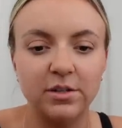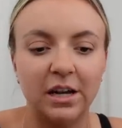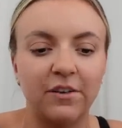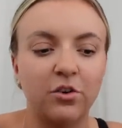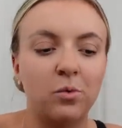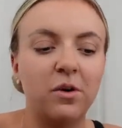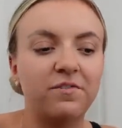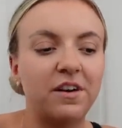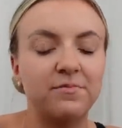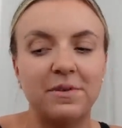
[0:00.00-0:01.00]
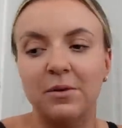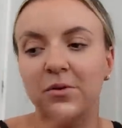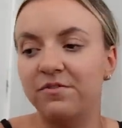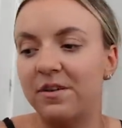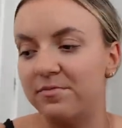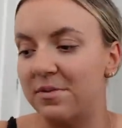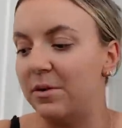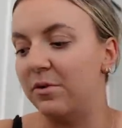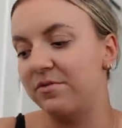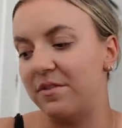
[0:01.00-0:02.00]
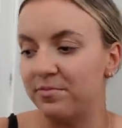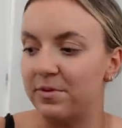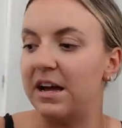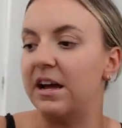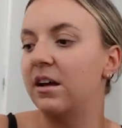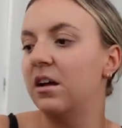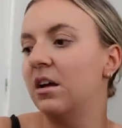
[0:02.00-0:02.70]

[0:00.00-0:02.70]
So like I've got one friend from here, one friend from here, one friend from here.